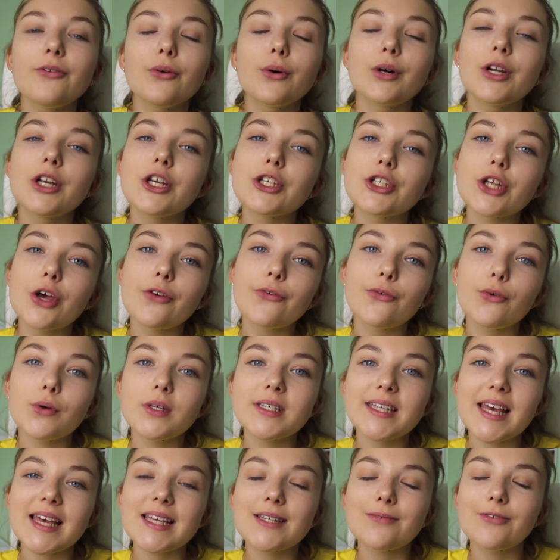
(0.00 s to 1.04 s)
everyone, so for
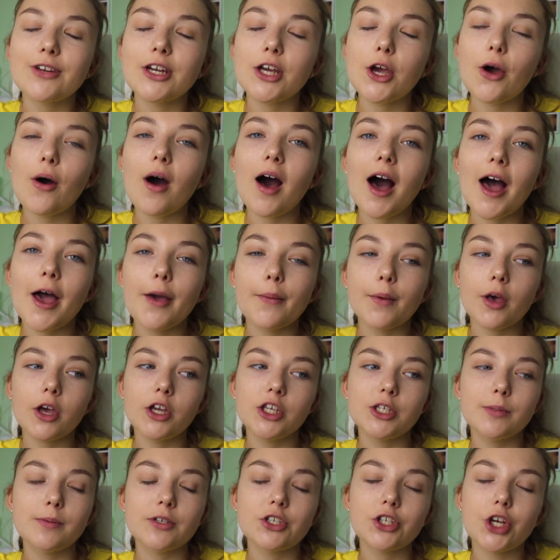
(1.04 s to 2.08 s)
today's video I'm
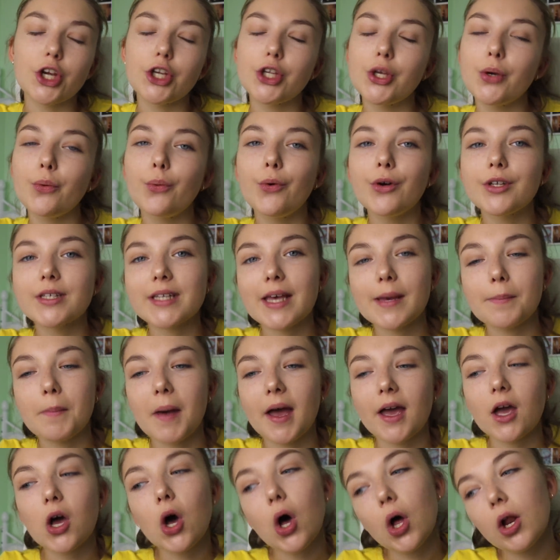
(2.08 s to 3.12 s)
going to be showing you what's in
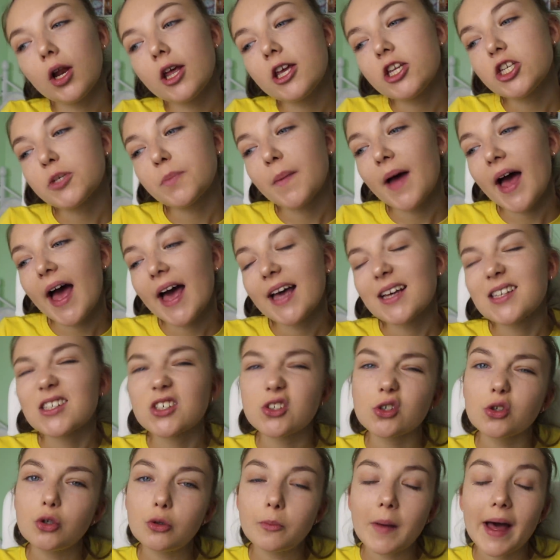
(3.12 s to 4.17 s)
my college bag,
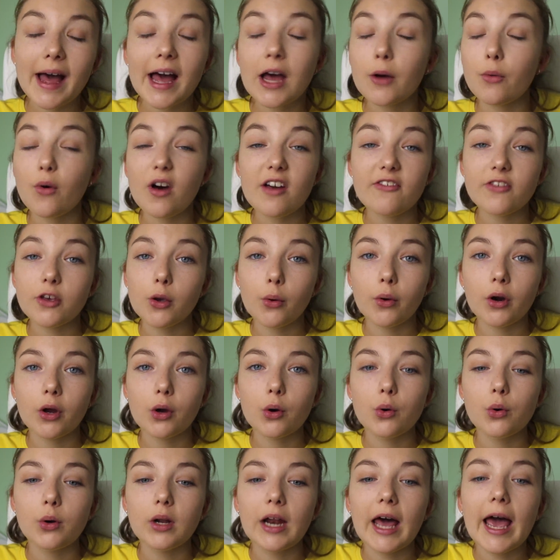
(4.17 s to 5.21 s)
school bag, whatever you want
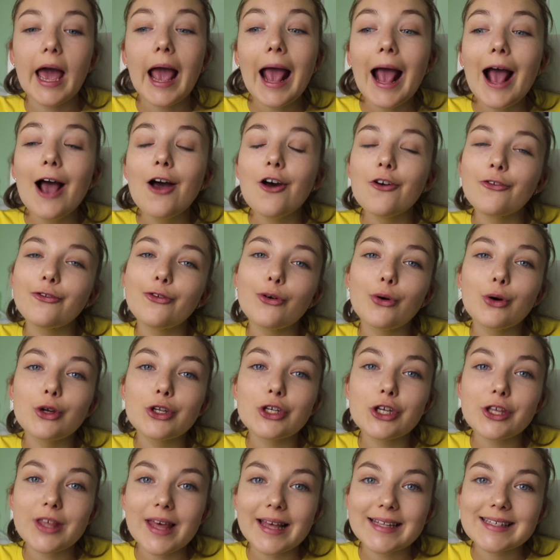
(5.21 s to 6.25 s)
to call it, for
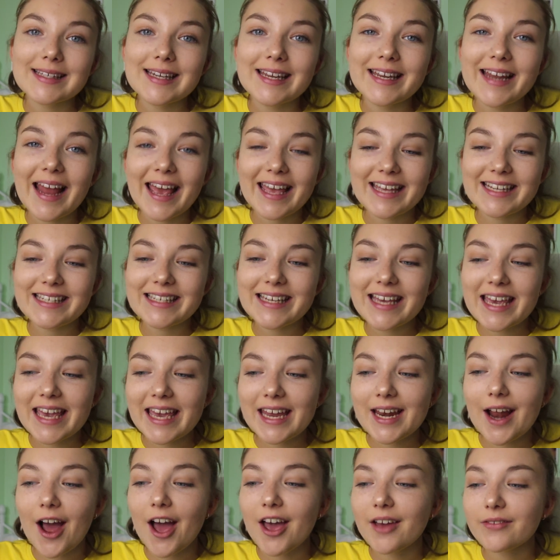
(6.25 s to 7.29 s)

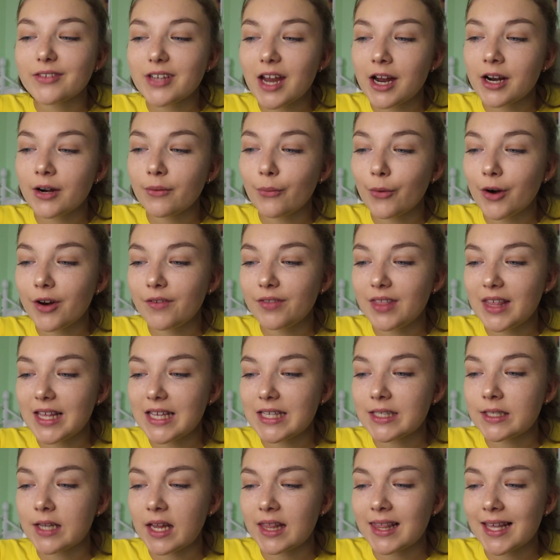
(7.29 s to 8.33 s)
2018. I've done one of
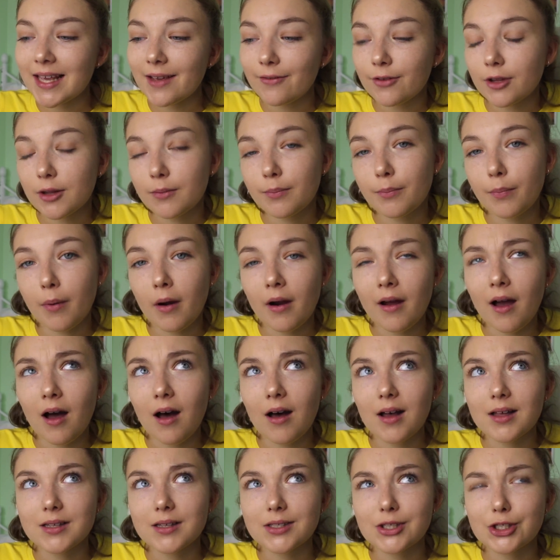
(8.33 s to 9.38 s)
these I think for the
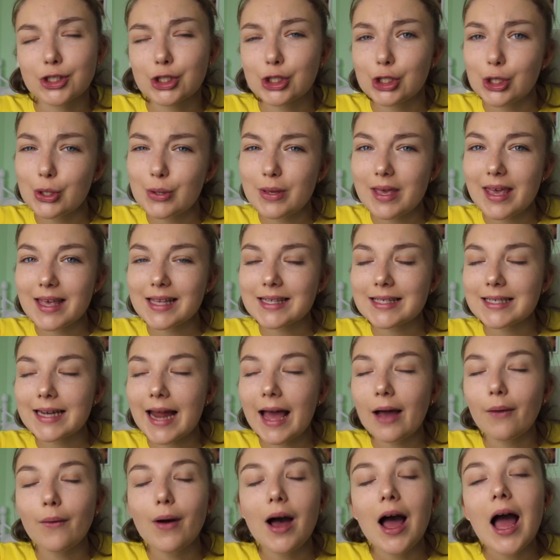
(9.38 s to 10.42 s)
past 2 years
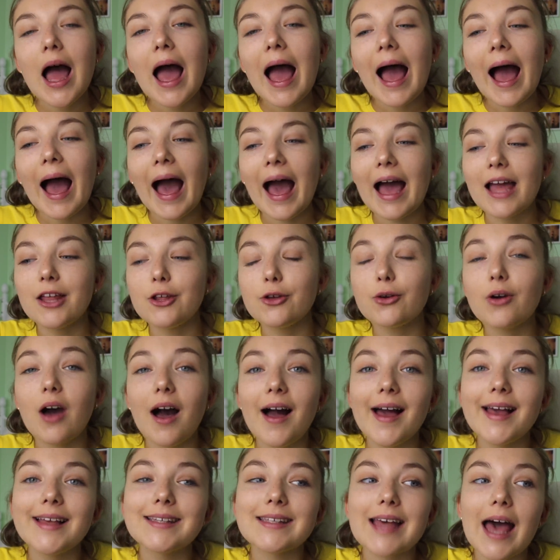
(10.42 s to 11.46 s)
now, and you
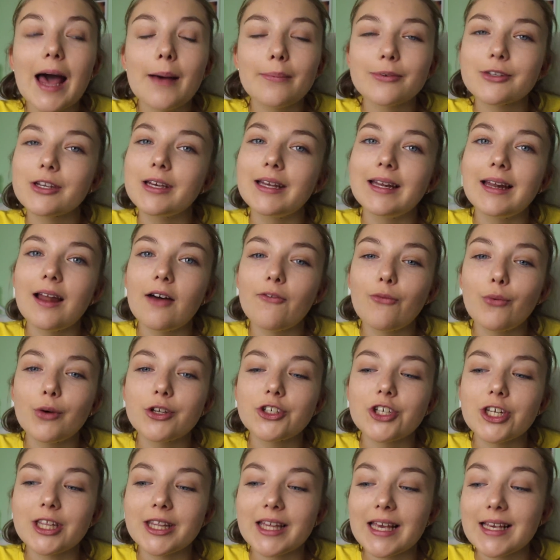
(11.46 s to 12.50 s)
guys absolutely love
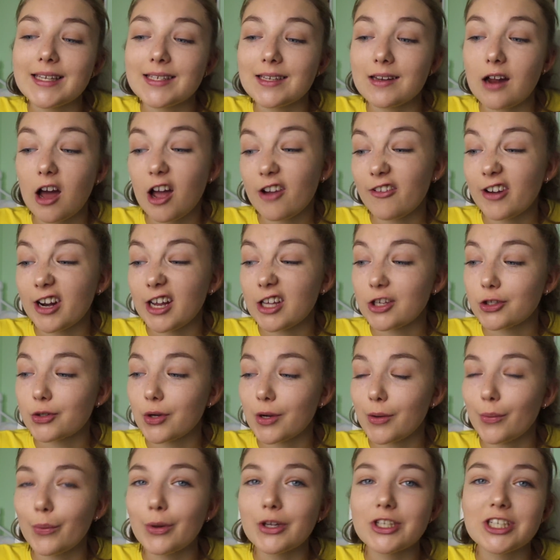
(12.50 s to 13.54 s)
watching these and I really
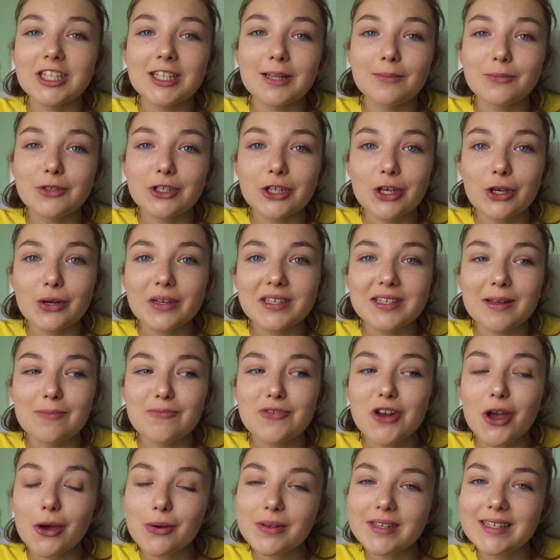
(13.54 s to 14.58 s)
enjoy watching them too because I'm
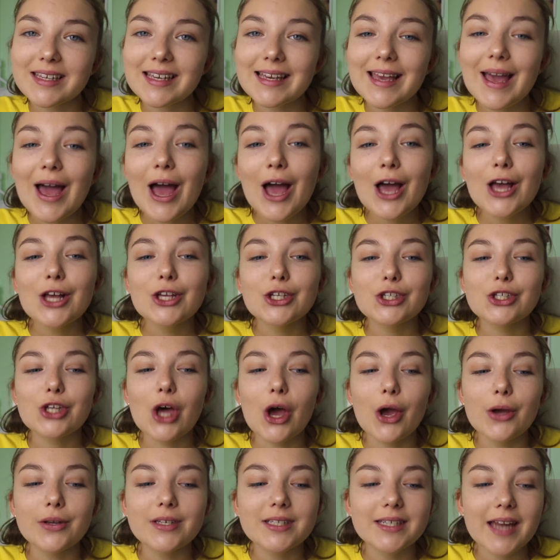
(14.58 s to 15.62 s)
nosy.
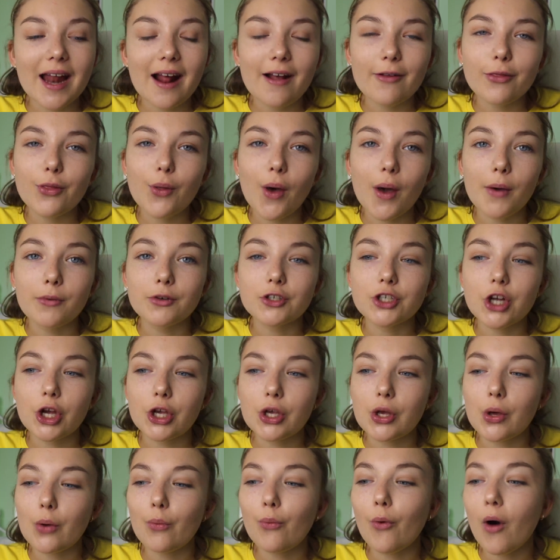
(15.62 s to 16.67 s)
So today I thought I would show
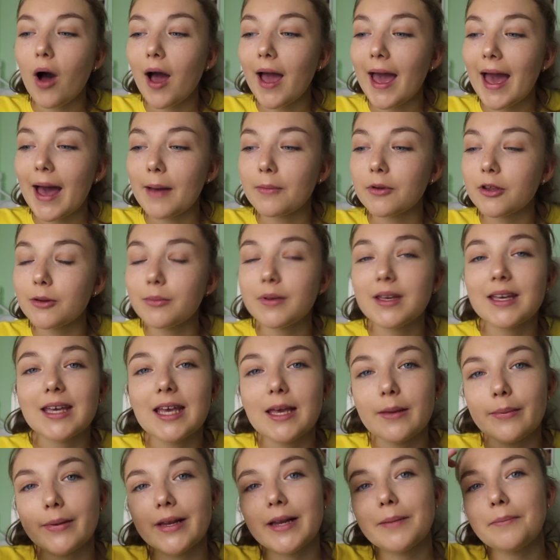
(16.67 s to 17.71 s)
you what I am going to be
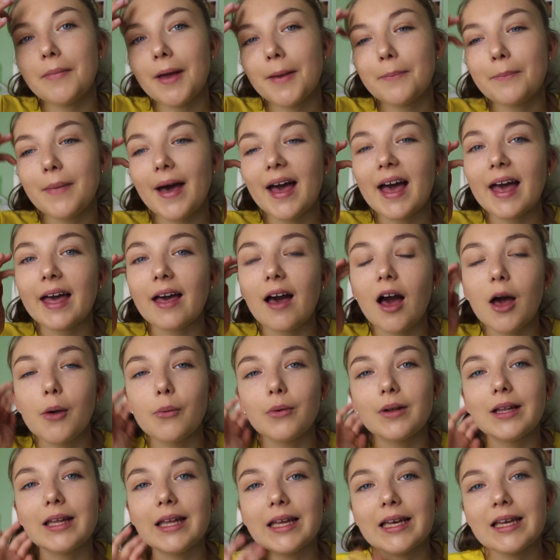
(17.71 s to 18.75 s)
keeping in my bag. I
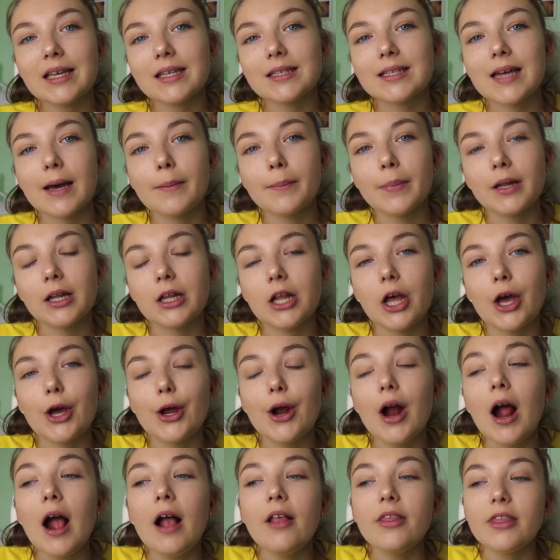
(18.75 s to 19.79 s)
will link down below
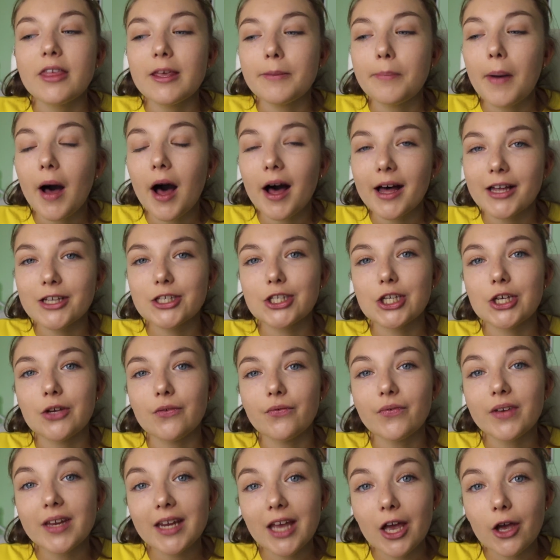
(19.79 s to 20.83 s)
the past 2
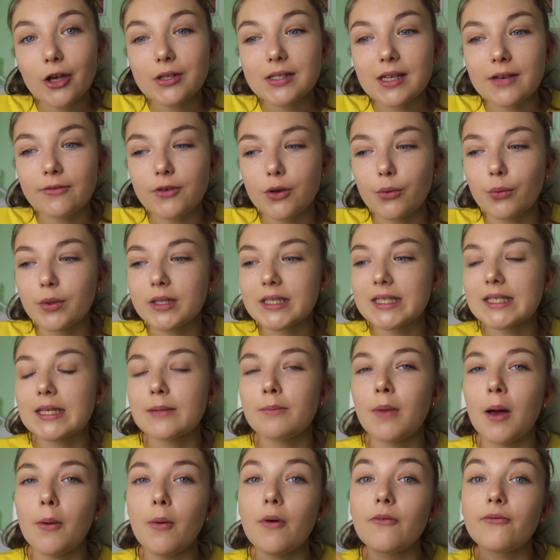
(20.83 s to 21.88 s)
videos if you want to see
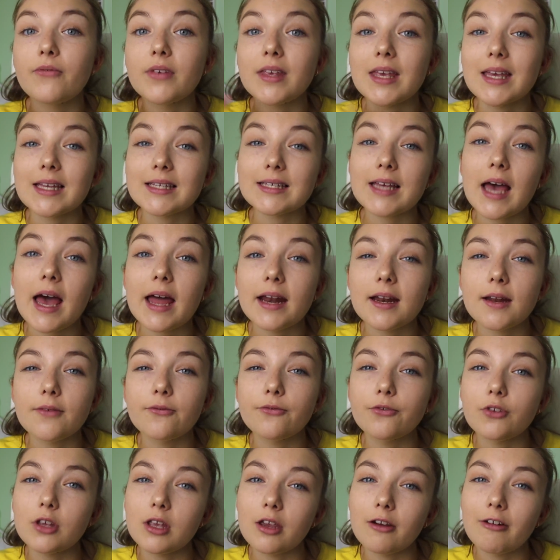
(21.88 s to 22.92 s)
my one for year 10 and
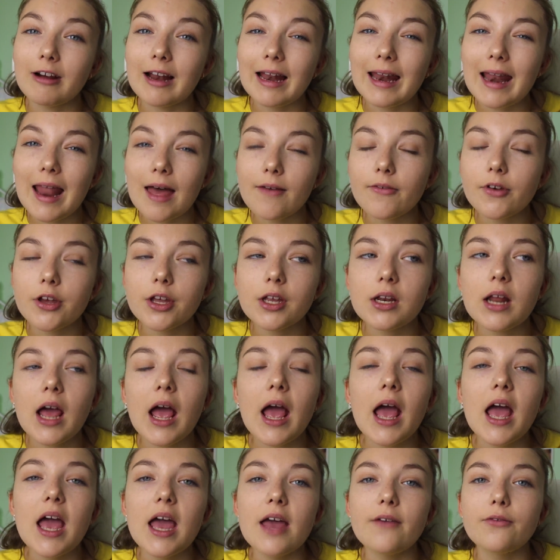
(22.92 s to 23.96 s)
for year 11
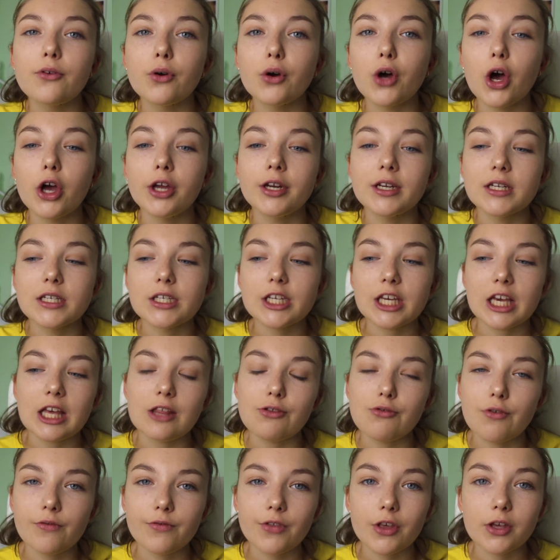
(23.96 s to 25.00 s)
if you're going into
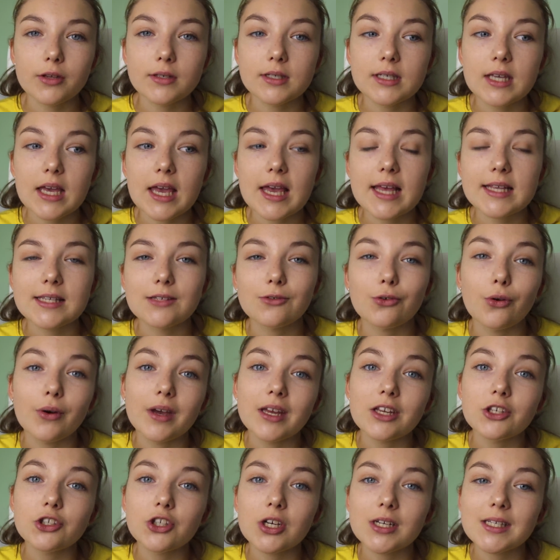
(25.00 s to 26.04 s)
either of those years and you're
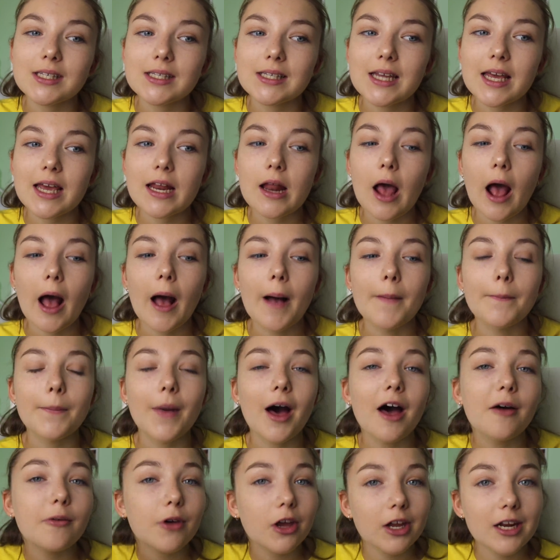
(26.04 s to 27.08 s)
interested. But
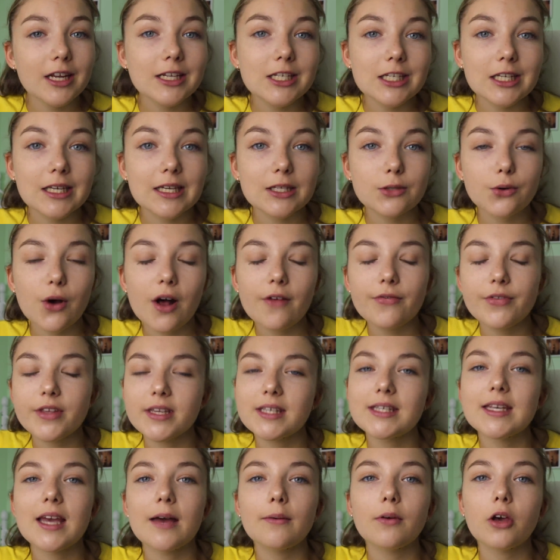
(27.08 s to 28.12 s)
I'm going into year 12
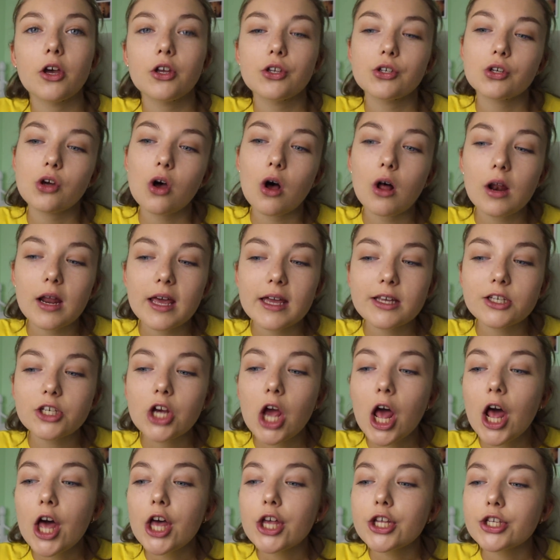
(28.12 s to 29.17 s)
this year. I'm going to college,
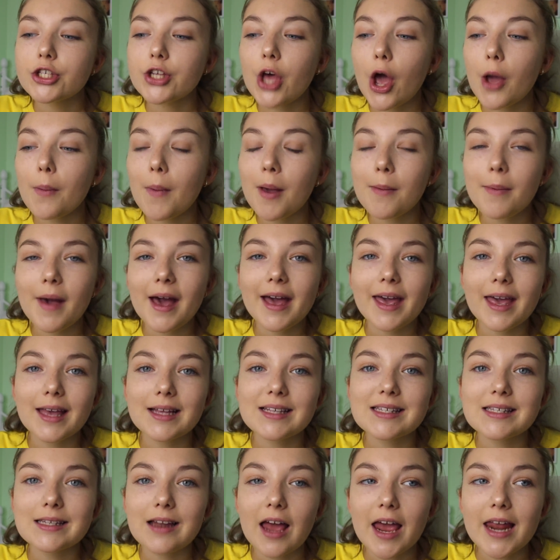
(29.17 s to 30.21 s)
so my bag
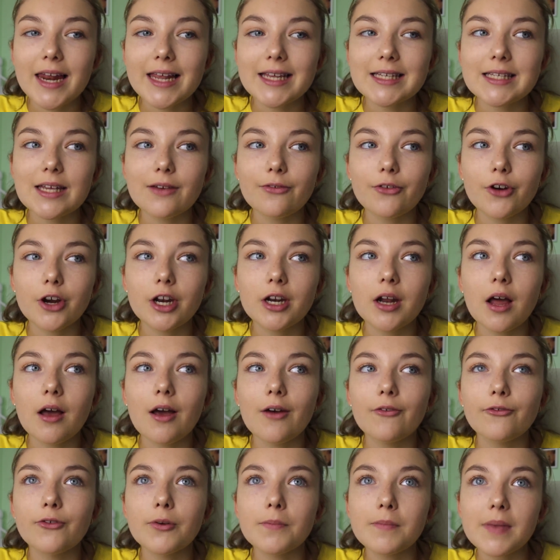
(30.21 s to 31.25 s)
is slightly different.
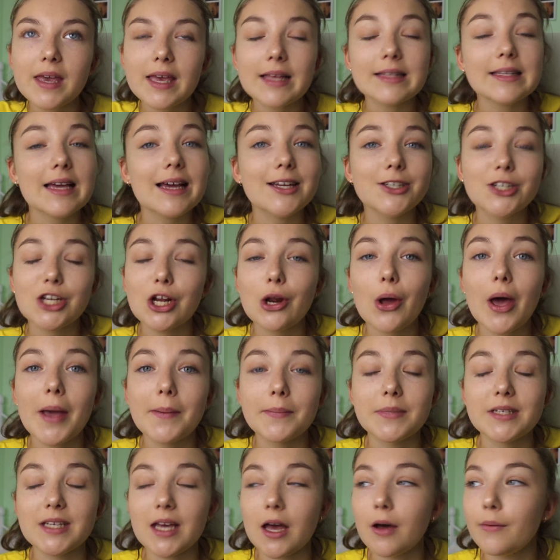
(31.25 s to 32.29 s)
For me it's actually a lot
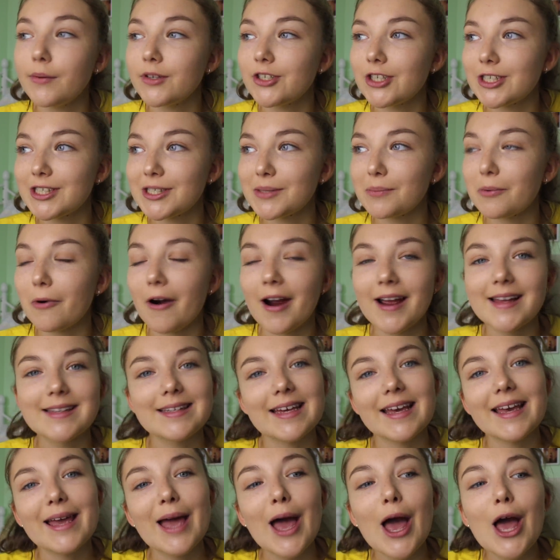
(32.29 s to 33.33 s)
emptier, which is
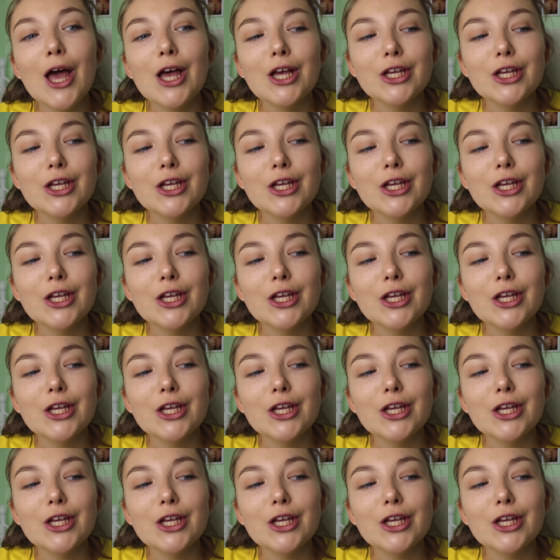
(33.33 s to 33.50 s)
surprising.